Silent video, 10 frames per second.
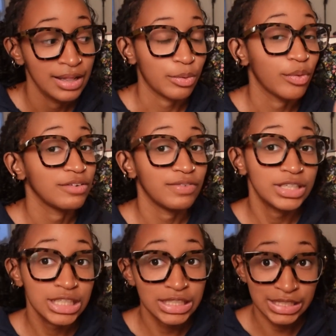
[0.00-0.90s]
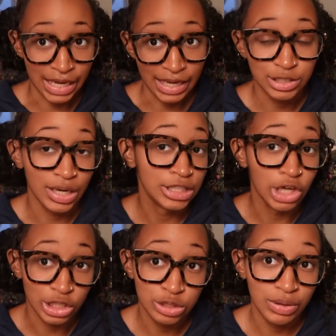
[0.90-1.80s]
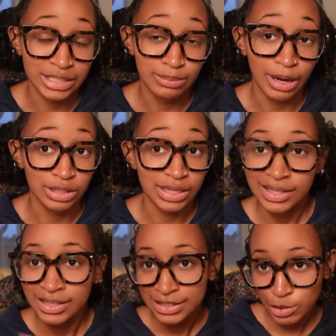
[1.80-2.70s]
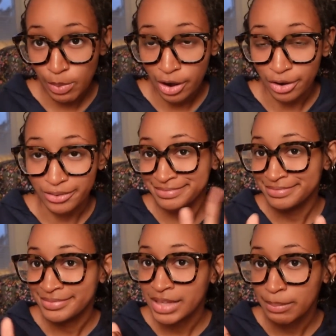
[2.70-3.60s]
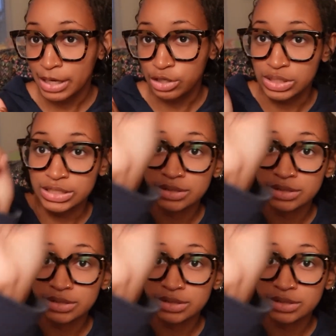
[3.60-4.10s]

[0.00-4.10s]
I'm going to finish it tonight so I can talk to you guys about it tomorrow. Bye, cuties.